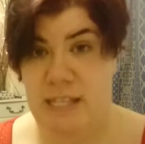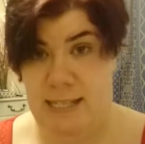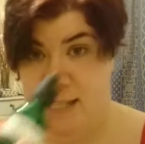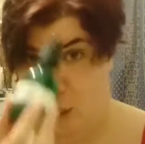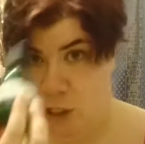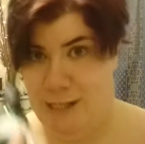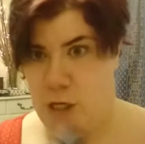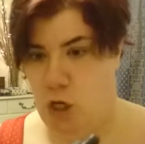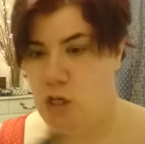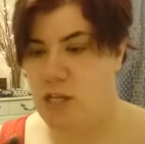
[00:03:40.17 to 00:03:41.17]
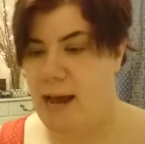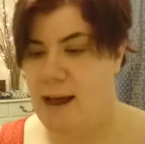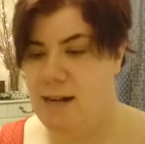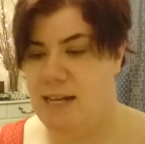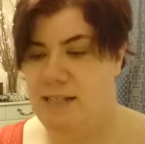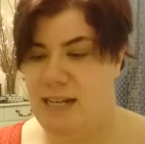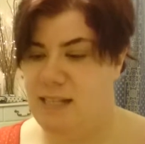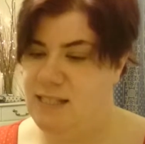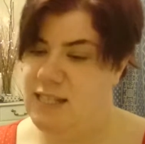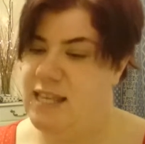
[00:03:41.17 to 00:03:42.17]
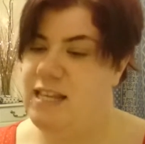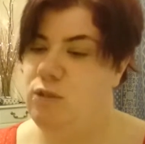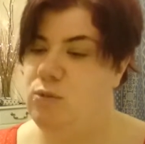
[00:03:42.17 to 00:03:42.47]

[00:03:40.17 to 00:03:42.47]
This is actually good, and it's thanks to this,